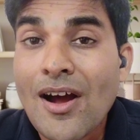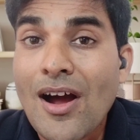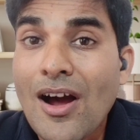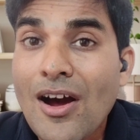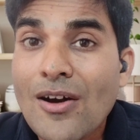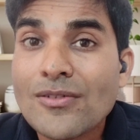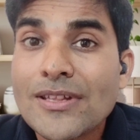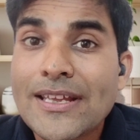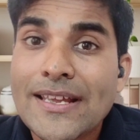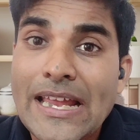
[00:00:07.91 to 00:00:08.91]
how
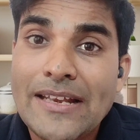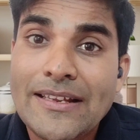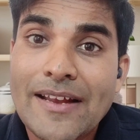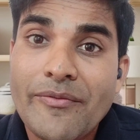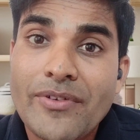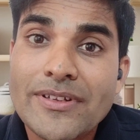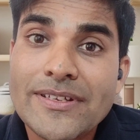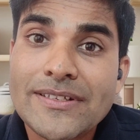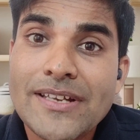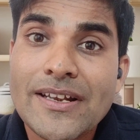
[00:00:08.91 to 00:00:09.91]
they can get
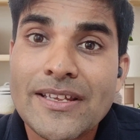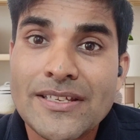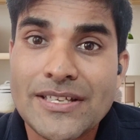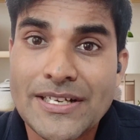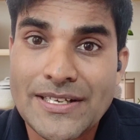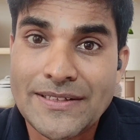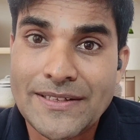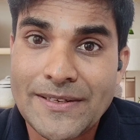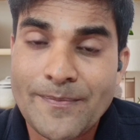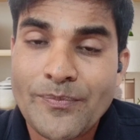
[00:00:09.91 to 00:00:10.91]
registered in GDC.